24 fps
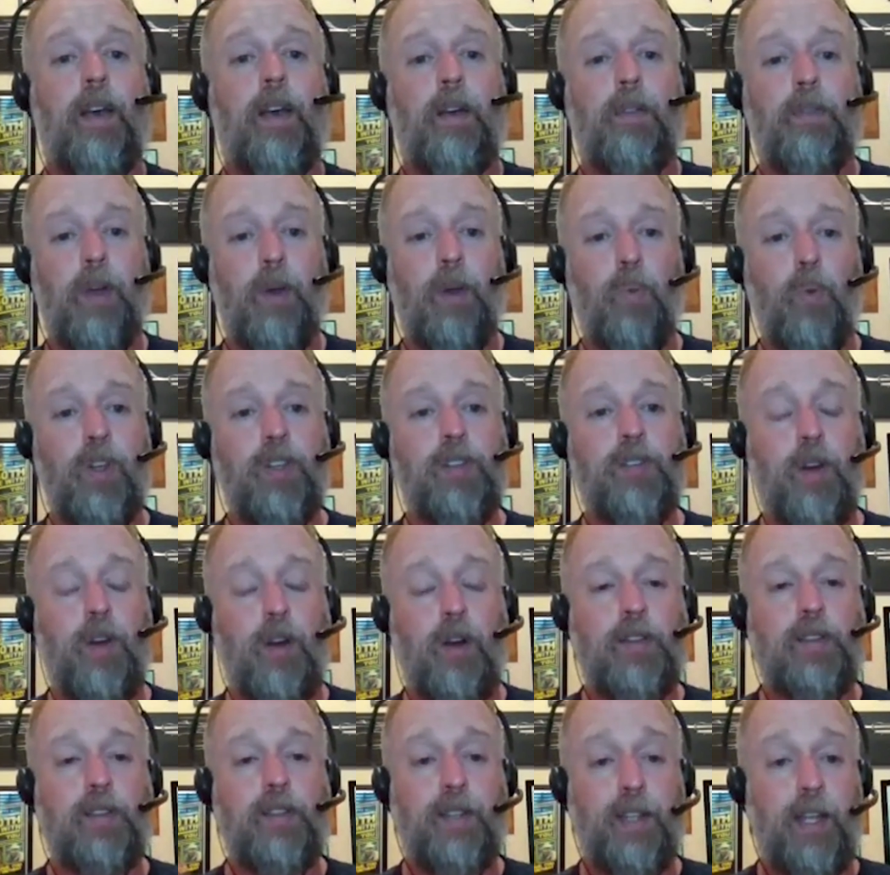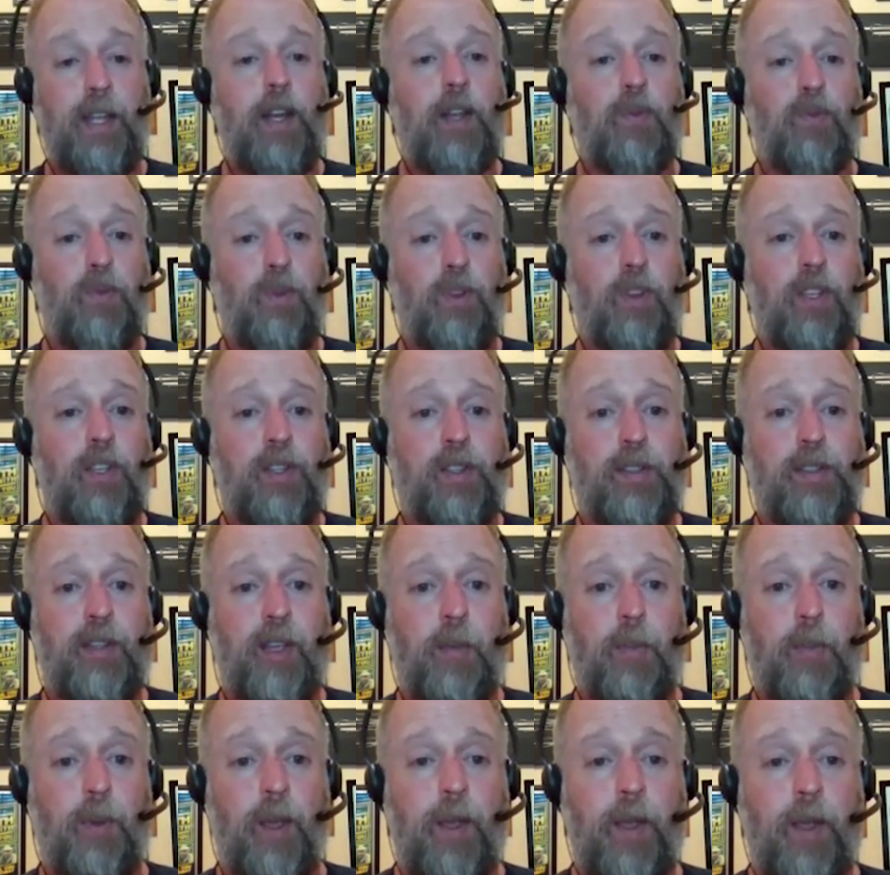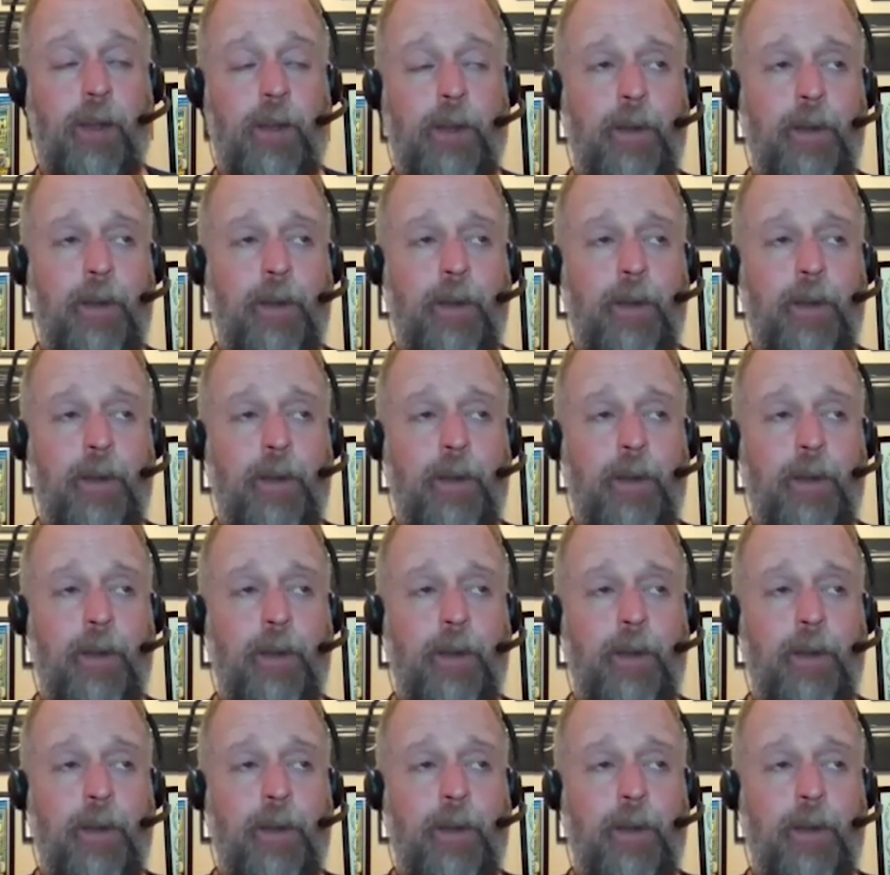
then we start getting really sleepy.